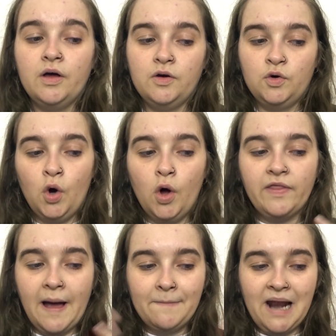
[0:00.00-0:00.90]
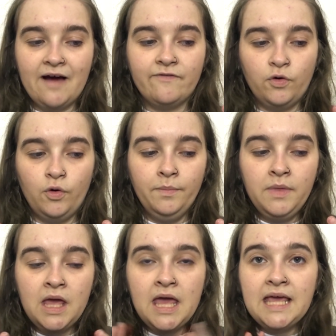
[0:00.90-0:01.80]
got that platform,
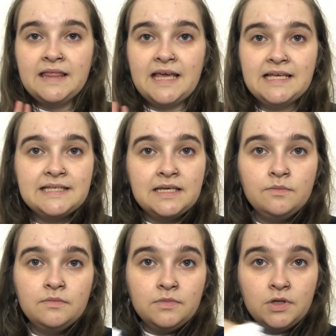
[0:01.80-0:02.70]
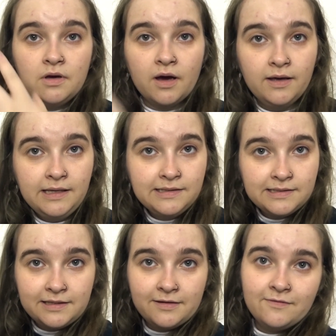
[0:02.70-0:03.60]
you
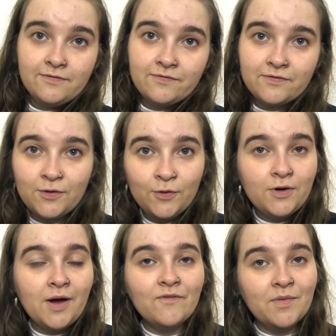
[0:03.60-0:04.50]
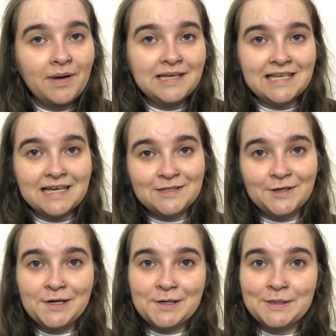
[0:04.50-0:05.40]
guys have all come from my
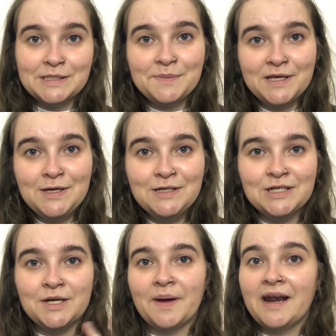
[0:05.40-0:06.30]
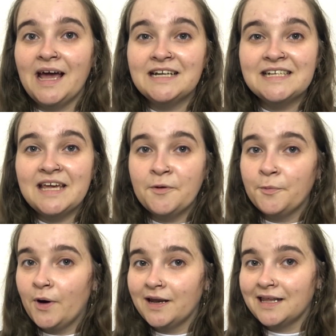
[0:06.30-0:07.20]
TikTok onto my YouTube, and I actually hit
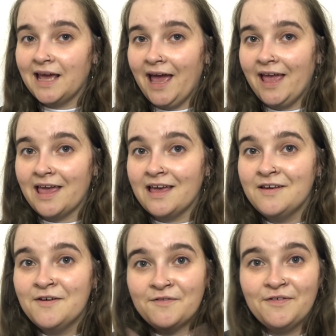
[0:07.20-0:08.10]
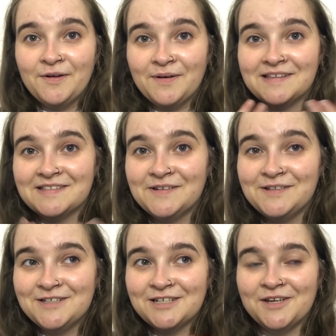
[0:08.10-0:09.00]
1K followers on
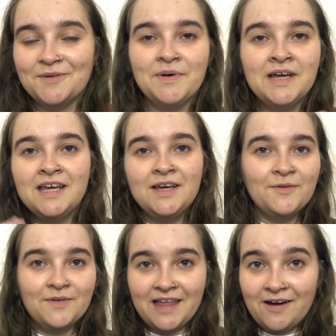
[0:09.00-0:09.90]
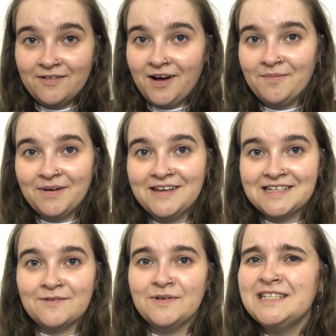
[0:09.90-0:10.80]
YouTube without
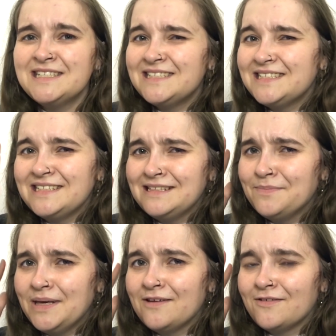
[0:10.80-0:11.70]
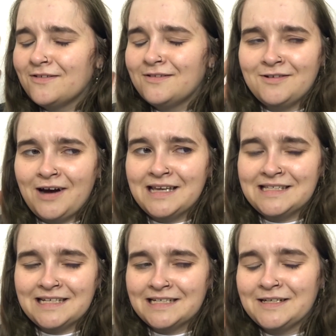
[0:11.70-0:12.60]
uploading, which is a bit
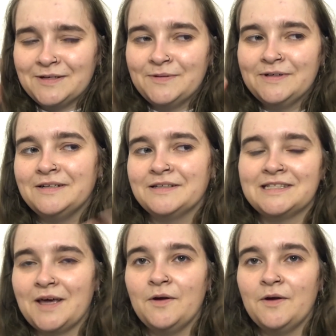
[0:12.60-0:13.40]
crazy. I don't know what's going